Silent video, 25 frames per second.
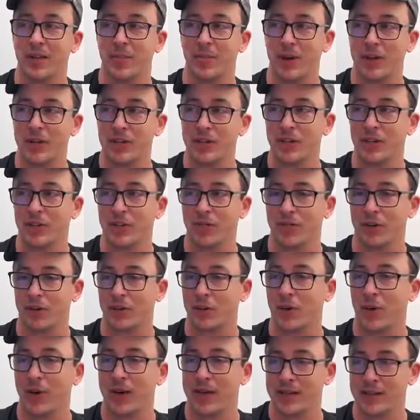a bunch of
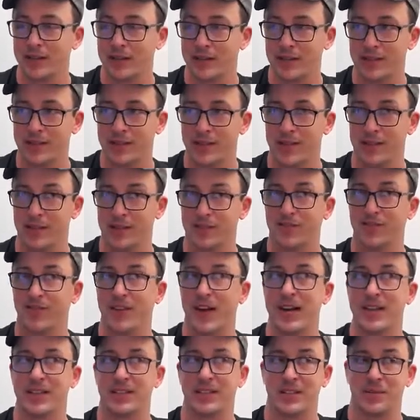requests as
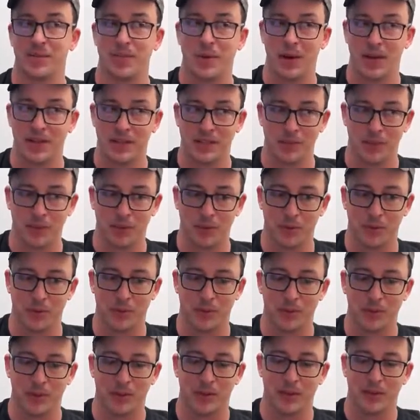fast as possible,
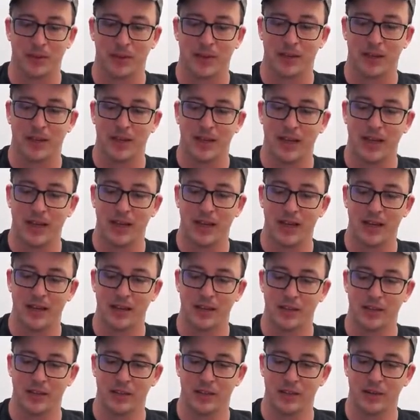
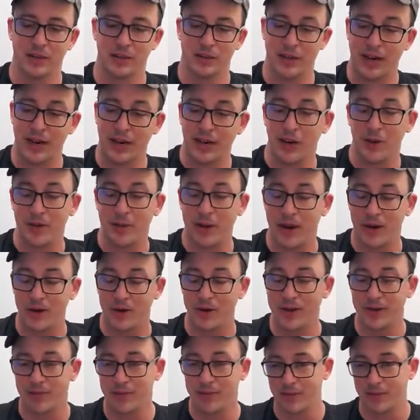and you care
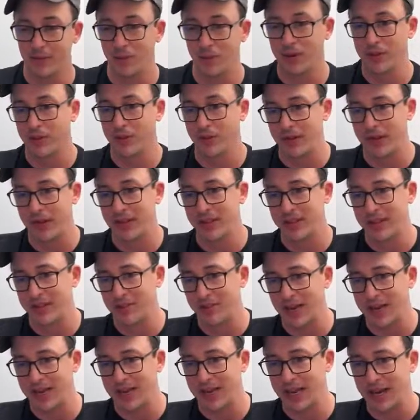about whether or not they
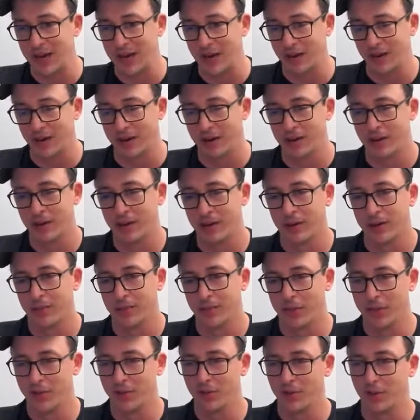might error,
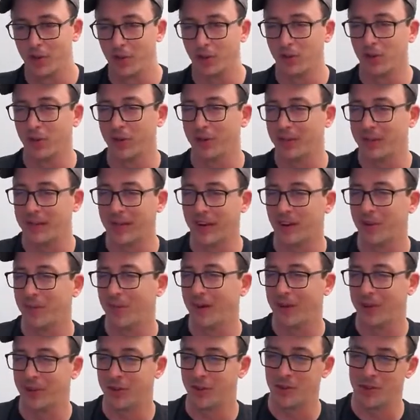but you don't really care
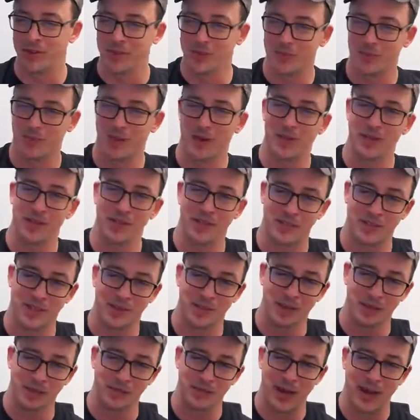about the responses
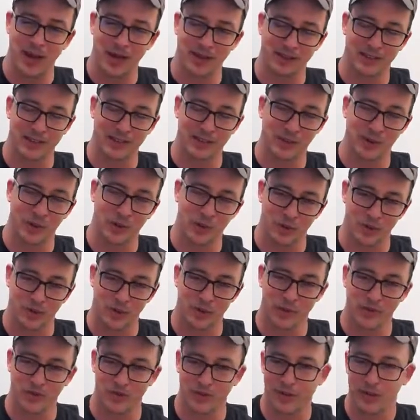coming back, like the
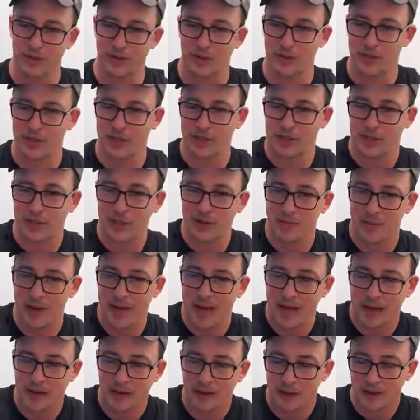order in which they come
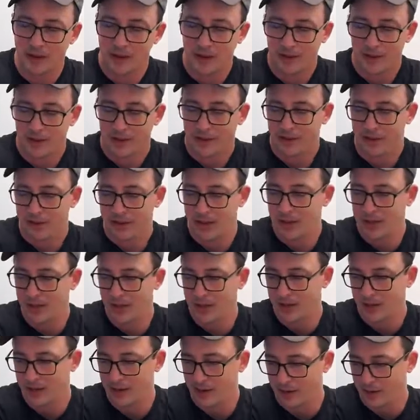back,
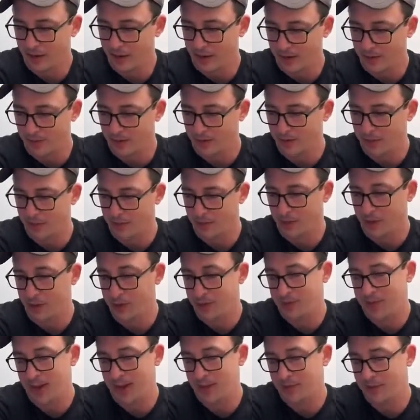then
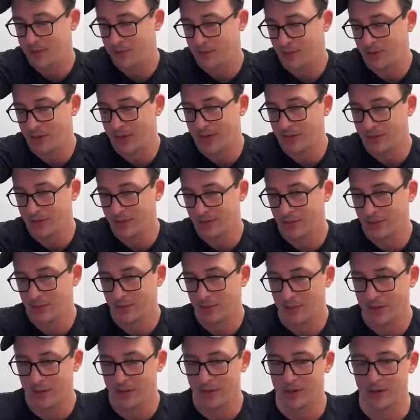mergeMap is great.
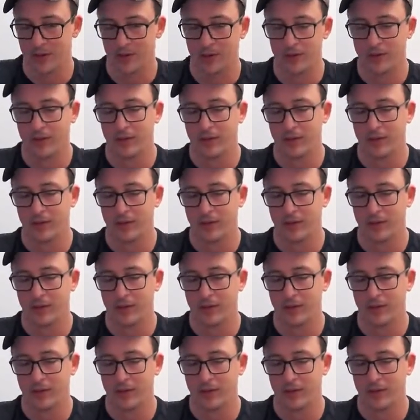But